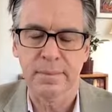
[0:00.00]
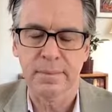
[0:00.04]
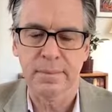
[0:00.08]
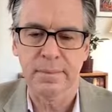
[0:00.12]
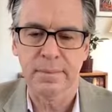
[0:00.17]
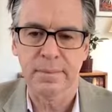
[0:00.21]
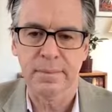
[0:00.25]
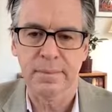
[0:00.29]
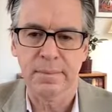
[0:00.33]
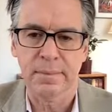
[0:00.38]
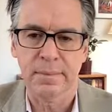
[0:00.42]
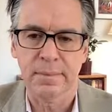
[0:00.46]

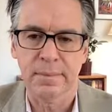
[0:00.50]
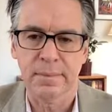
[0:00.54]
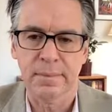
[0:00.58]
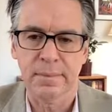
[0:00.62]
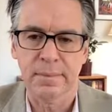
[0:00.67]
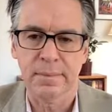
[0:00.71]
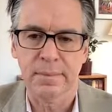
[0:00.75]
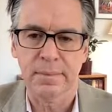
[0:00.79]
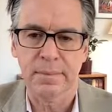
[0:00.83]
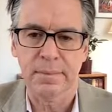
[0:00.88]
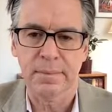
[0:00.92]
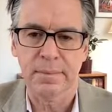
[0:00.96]

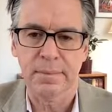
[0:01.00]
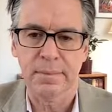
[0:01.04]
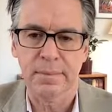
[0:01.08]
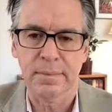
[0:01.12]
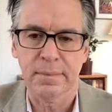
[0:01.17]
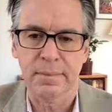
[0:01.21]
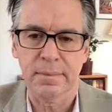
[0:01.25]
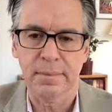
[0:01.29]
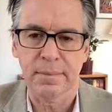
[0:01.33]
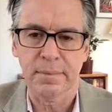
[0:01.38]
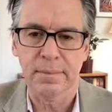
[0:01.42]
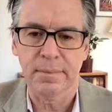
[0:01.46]

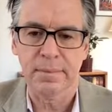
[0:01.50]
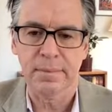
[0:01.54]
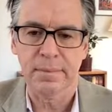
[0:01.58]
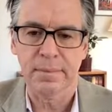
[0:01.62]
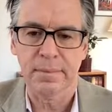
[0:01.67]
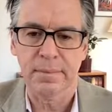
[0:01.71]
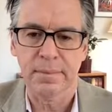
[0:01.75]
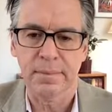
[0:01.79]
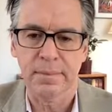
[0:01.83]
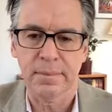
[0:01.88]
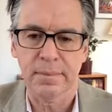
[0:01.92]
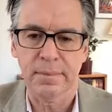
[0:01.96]

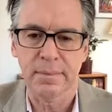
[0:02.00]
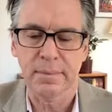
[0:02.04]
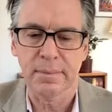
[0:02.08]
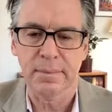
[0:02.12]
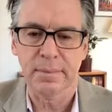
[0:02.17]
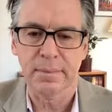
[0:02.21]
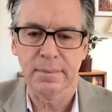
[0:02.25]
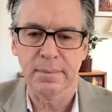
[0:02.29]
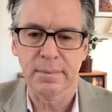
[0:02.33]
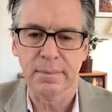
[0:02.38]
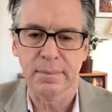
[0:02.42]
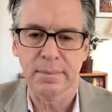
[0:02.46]

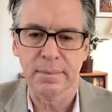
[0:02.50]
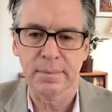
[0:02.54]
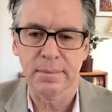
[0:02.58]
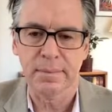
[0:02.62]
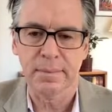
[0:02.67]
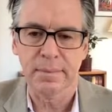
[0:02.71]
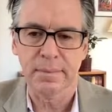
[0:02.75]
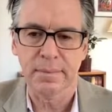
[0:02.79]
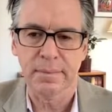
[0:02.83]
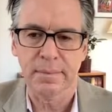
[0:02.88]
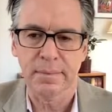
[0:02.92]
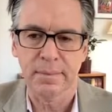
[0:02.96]

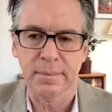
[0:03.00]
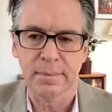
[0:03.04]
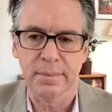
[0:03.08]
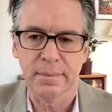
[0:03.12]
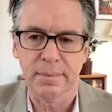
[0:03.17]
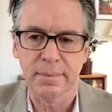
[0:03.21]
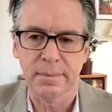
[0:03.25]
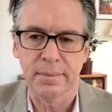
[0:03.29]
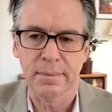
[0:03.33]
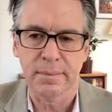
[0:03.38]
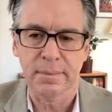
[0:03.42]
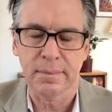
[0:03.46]

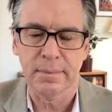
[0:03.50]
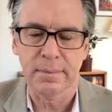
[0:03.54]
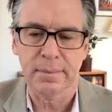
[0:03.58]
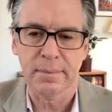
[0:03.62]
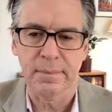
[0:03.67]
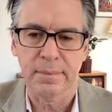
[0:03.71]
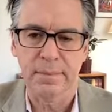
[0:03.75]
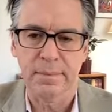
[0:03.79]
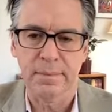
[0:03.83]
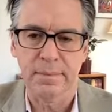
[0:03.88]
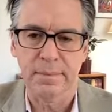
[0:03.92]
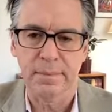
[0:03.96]

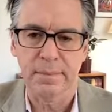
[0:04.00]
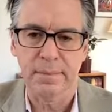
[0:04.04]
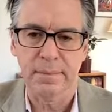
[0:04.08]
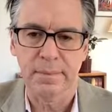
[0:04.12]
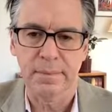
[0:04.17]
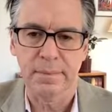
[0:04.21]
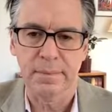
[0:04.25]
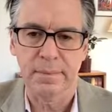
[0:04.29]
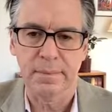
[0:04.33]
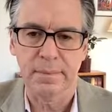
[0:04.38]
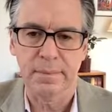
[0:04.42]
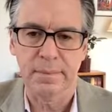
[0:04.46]

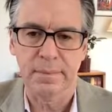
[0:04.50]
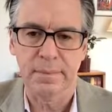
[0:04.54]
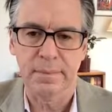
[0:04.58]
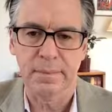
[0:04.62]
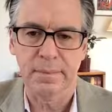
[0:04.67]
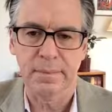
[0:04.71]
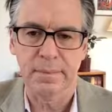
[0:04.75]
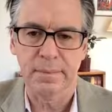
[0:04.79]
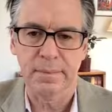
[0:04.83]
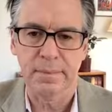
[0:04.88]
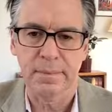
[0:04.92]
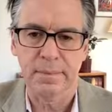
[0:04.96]

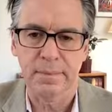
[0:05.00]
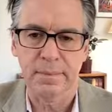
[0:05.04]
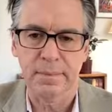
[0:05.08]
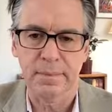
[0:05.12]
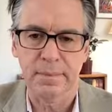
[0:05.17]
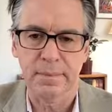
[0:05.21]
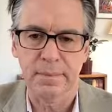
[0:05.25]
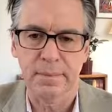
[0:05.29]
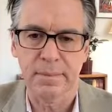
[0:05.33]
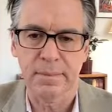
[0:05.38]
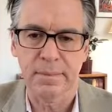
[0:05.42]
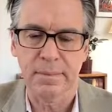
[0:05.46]

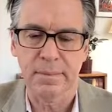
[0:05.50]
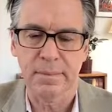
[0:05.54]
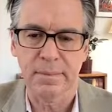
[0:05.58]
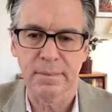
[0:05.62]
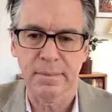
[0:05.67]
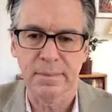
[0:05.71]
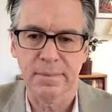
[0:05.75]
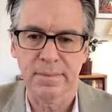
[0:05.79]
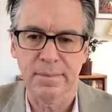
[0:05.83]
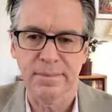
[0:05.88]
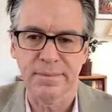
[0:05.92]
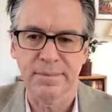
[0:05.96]

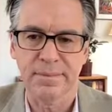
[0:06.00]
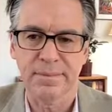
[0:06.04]
(not speaking)